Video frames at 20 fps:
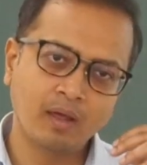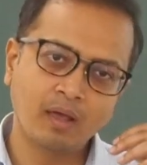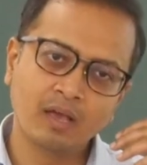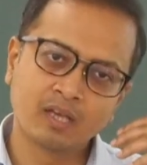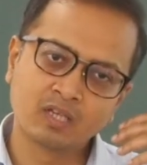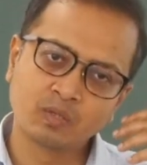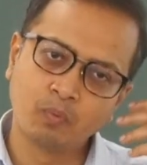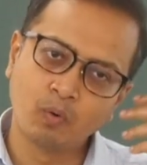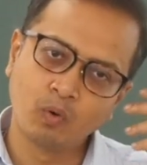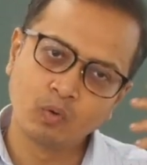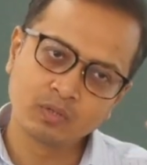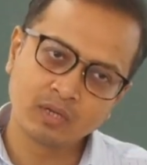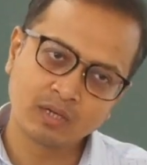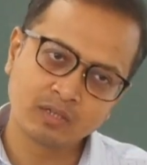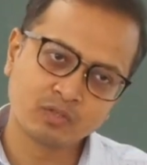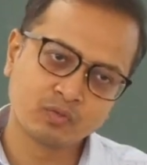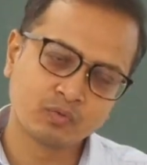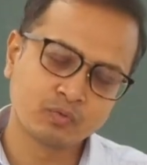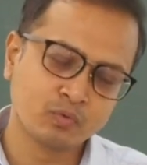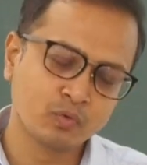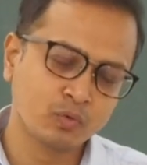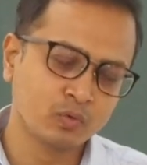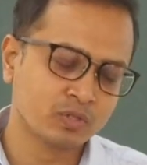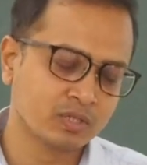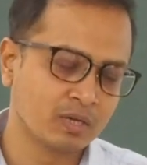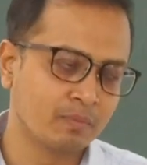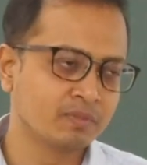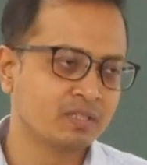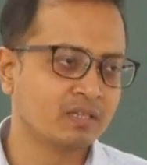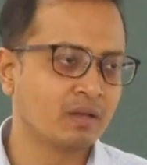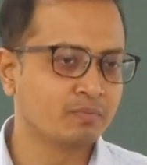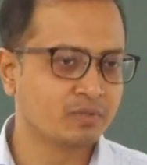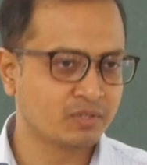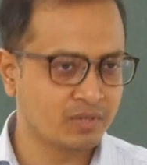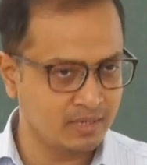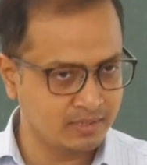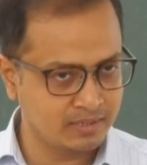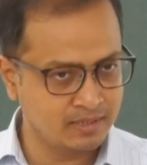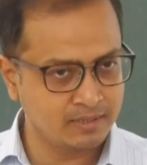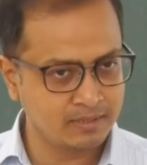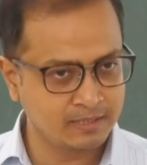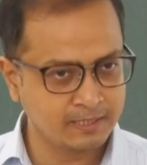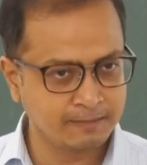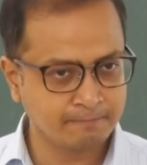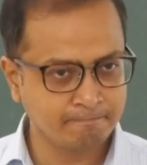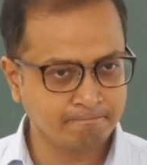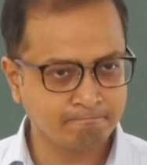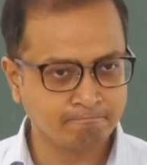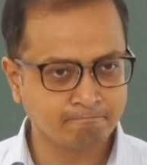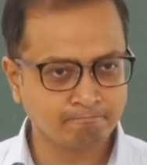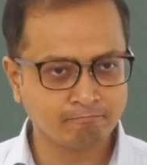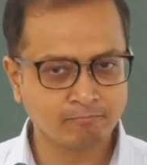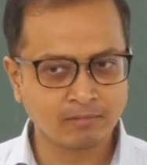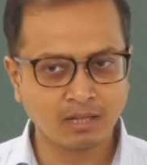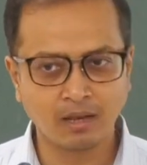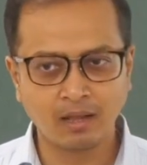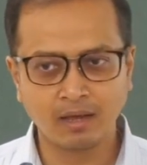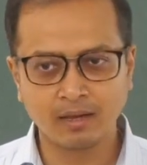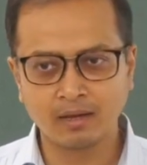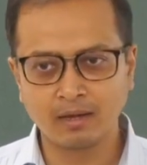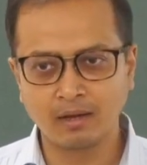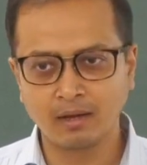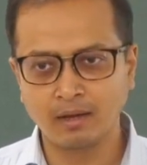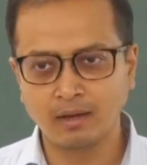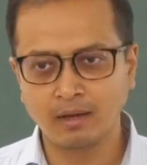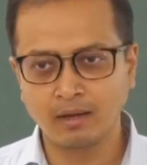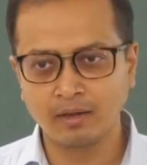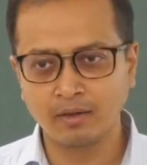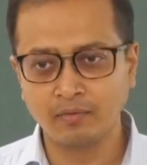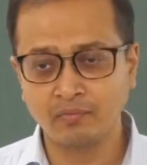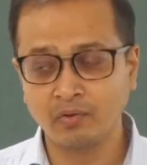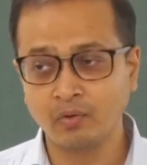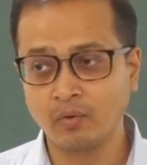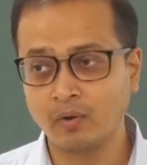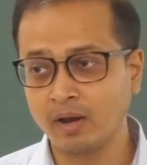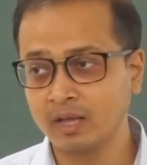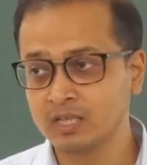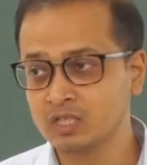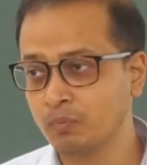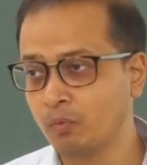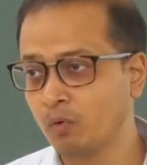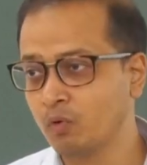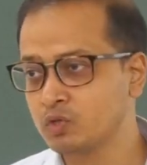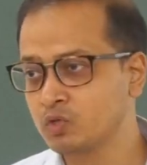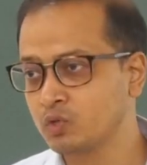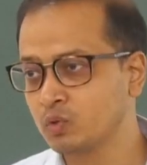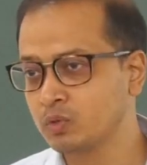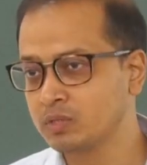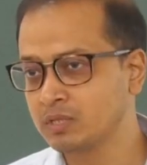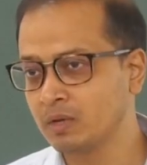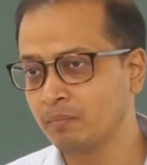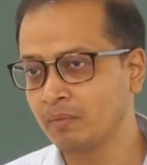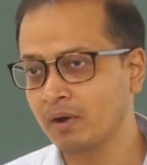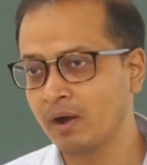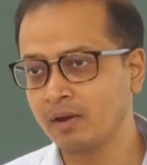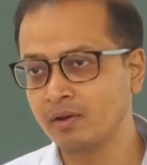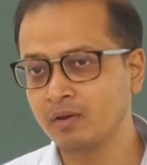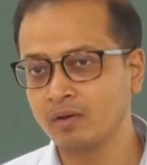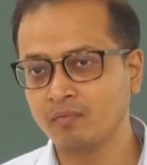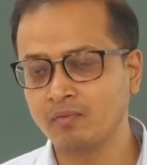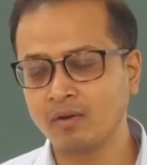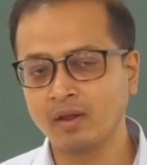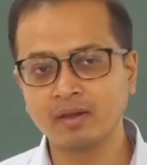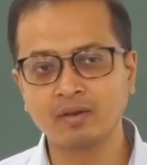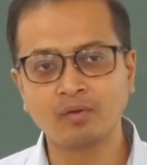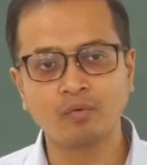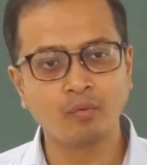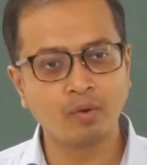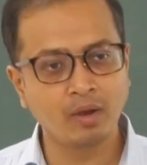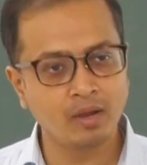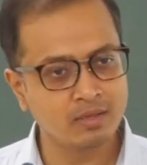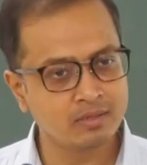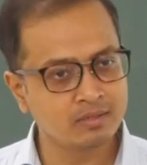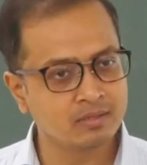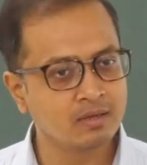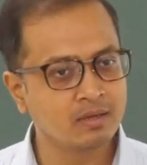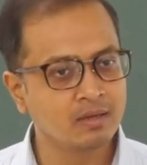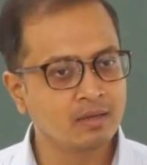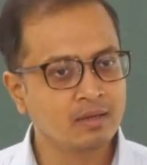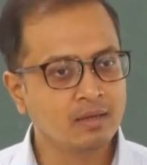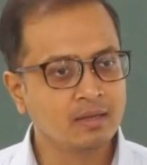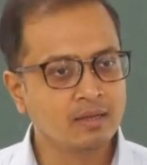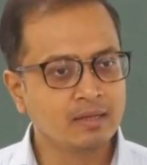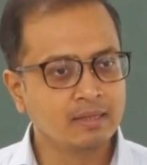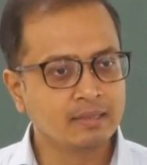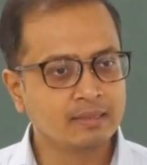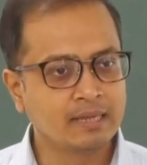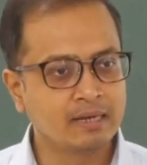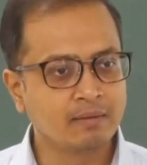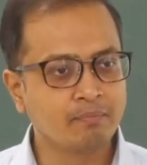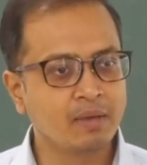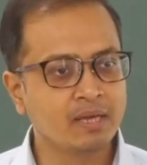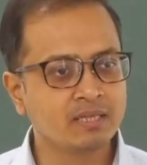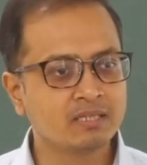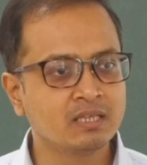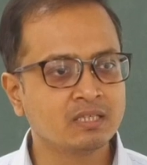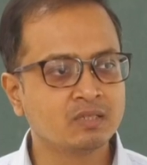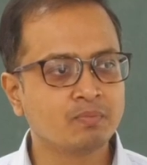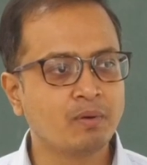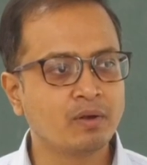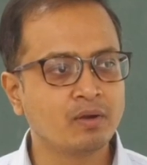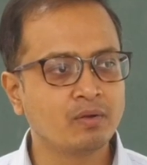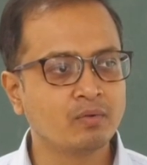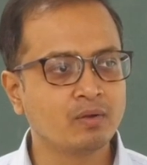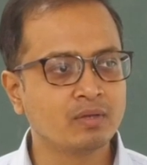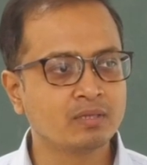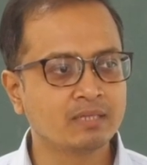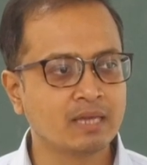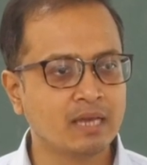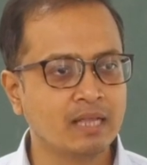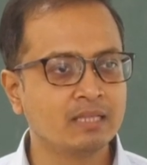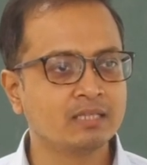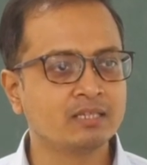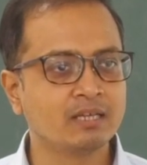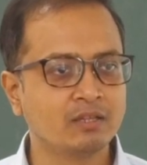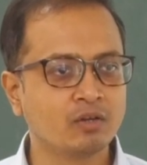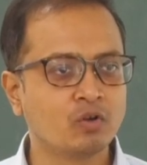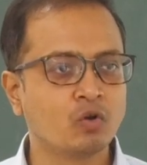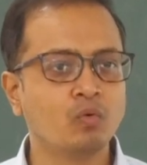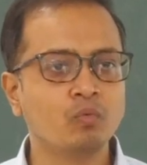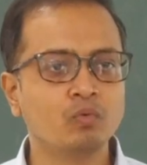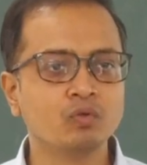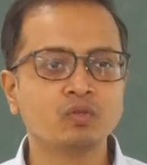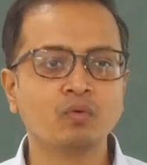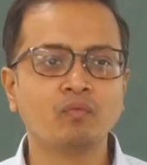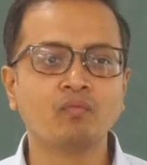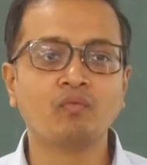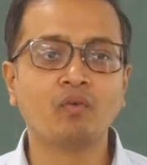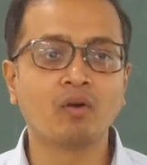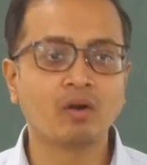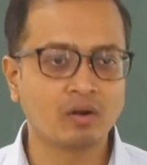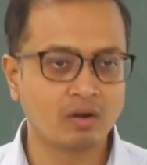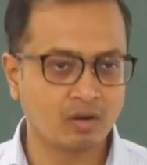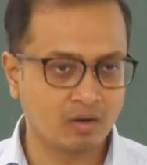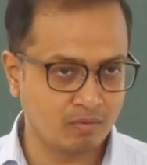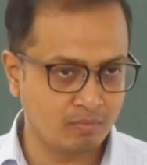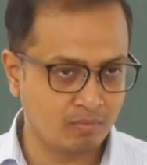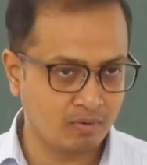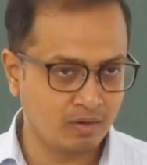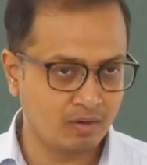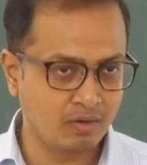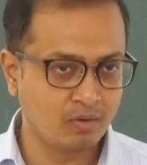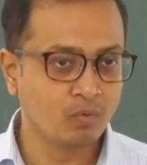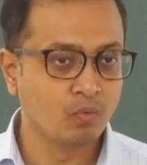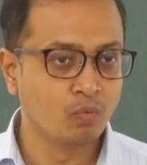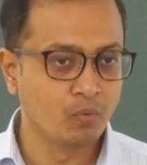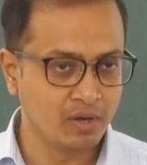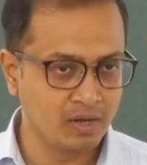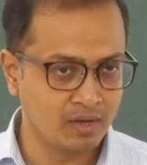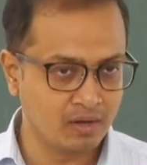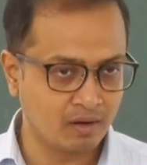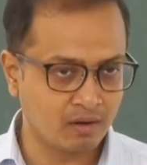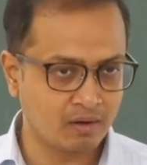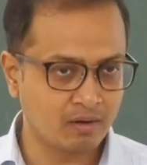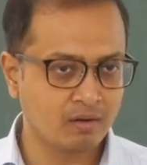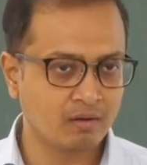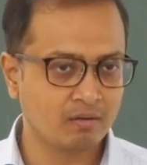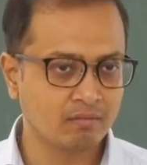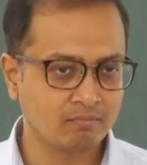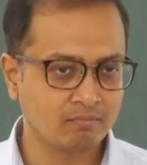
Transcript: exposure to some substances, like if you are exposed to some kind of like a rays that makes this particular cells and the chromosome vulnerable, weaker.